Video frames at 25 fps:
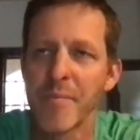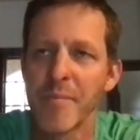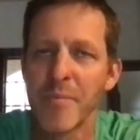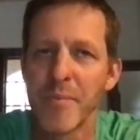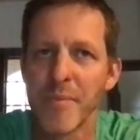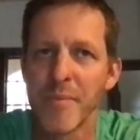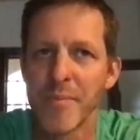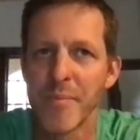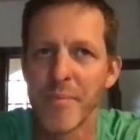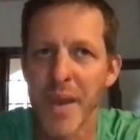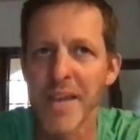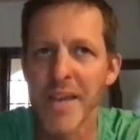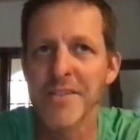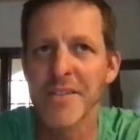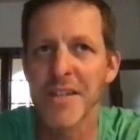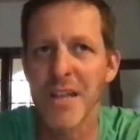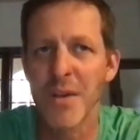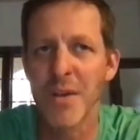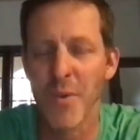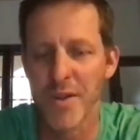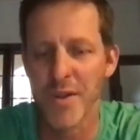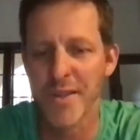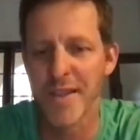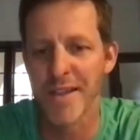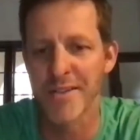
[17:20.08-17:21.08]
Basically
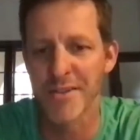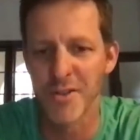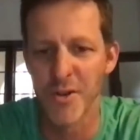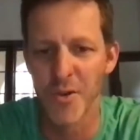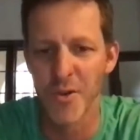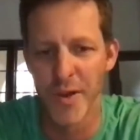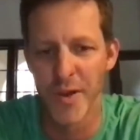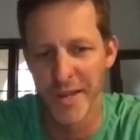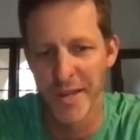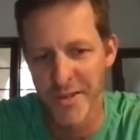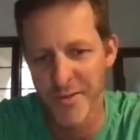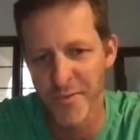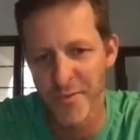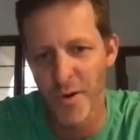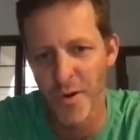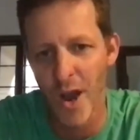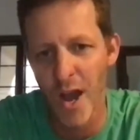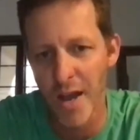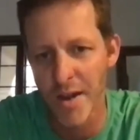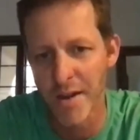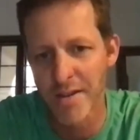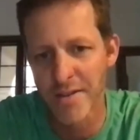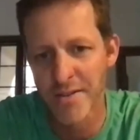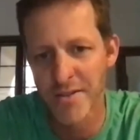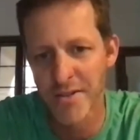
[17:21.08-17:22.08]
what that's doing is fraud.
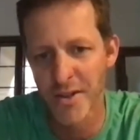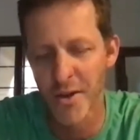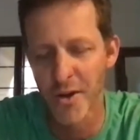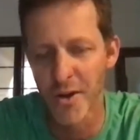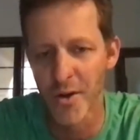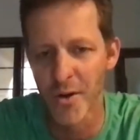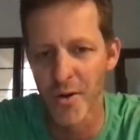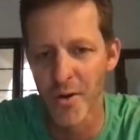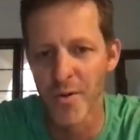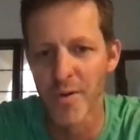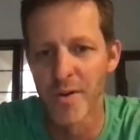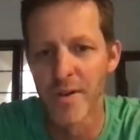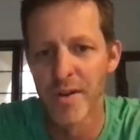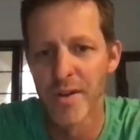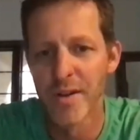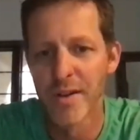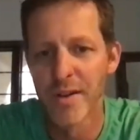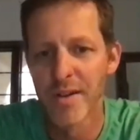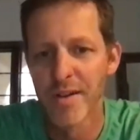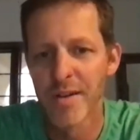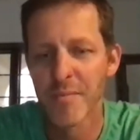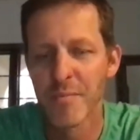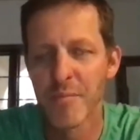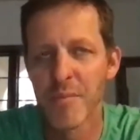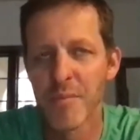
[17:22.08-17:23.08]
So
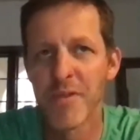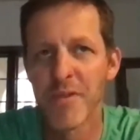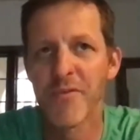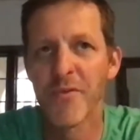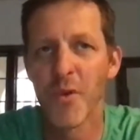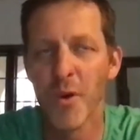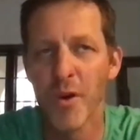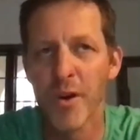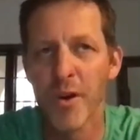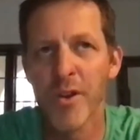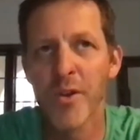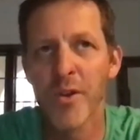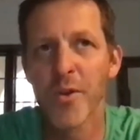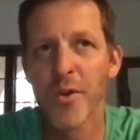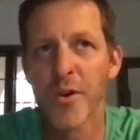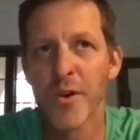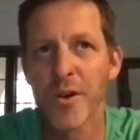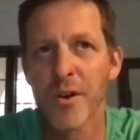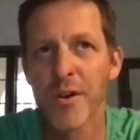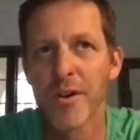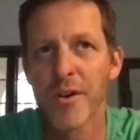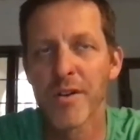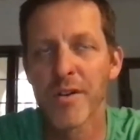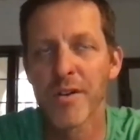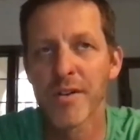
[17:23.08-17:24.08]
before
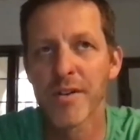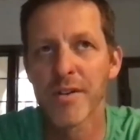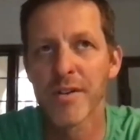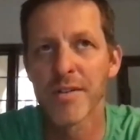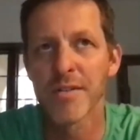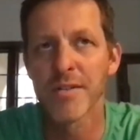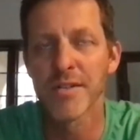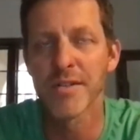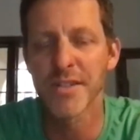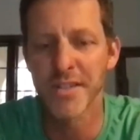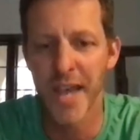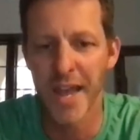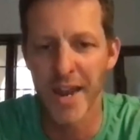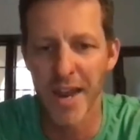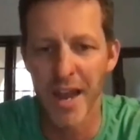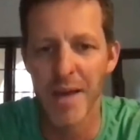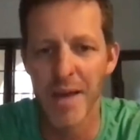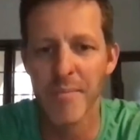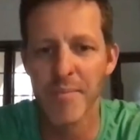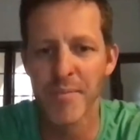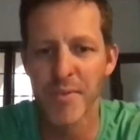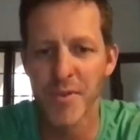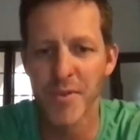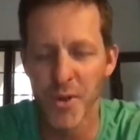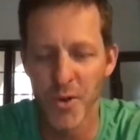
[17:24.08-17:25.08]
you're set
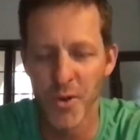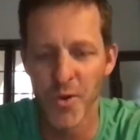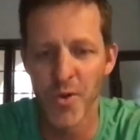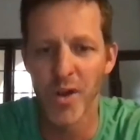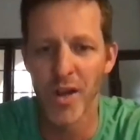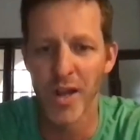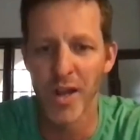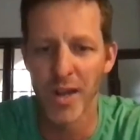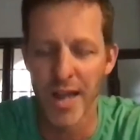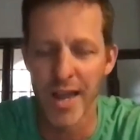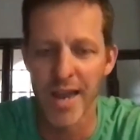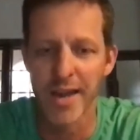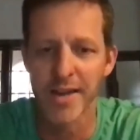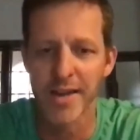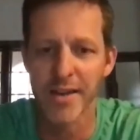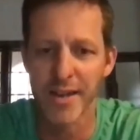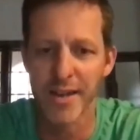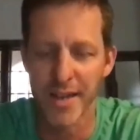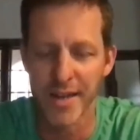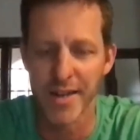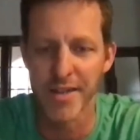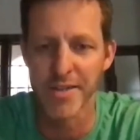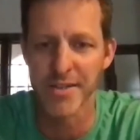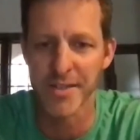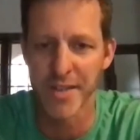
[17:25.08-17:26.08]
up to collect
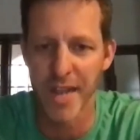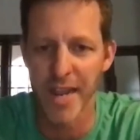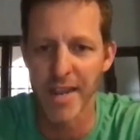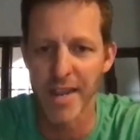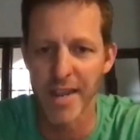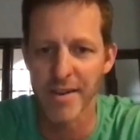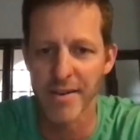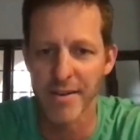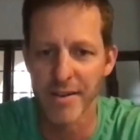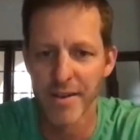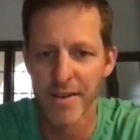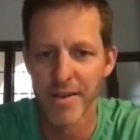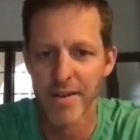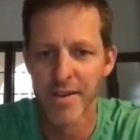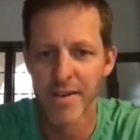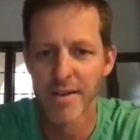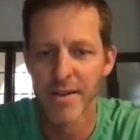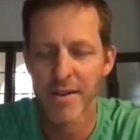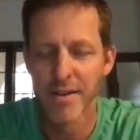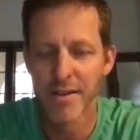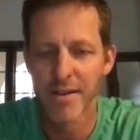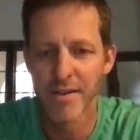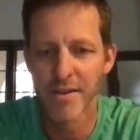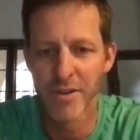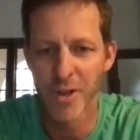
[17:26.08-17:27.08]
in the state,
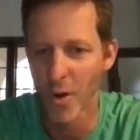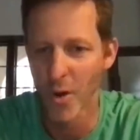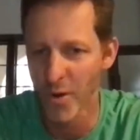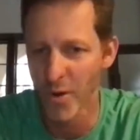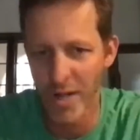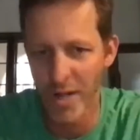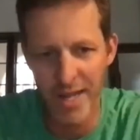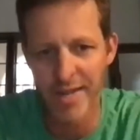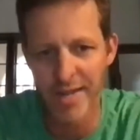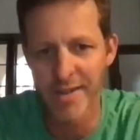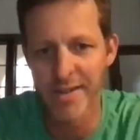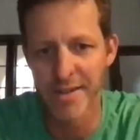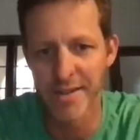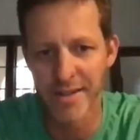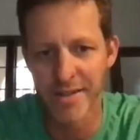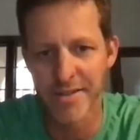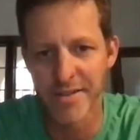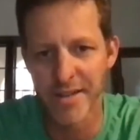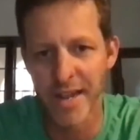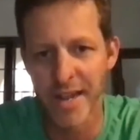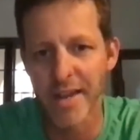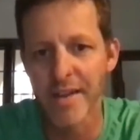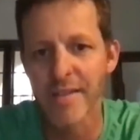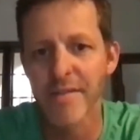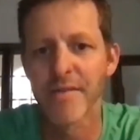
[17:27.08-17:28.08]
don't collect in the
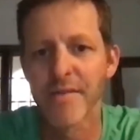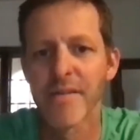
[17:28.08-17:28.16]
state.